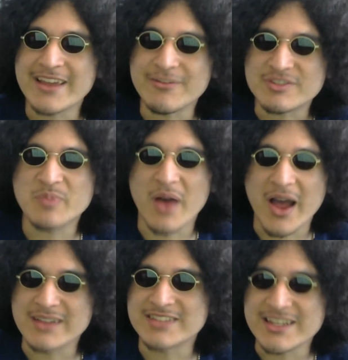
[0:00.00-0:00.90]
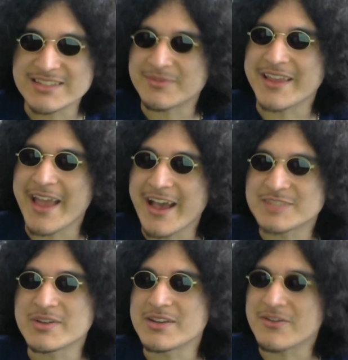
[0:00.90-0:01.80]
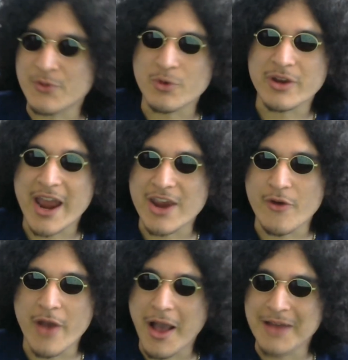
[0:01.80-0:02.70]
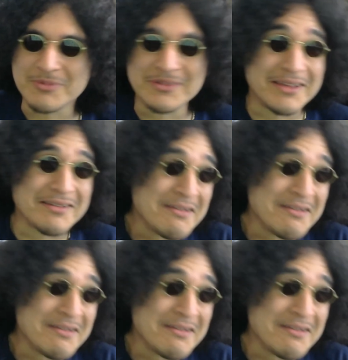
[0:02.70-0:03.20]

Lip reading: I could respond, say something else, but if it were IRL, I'd be like,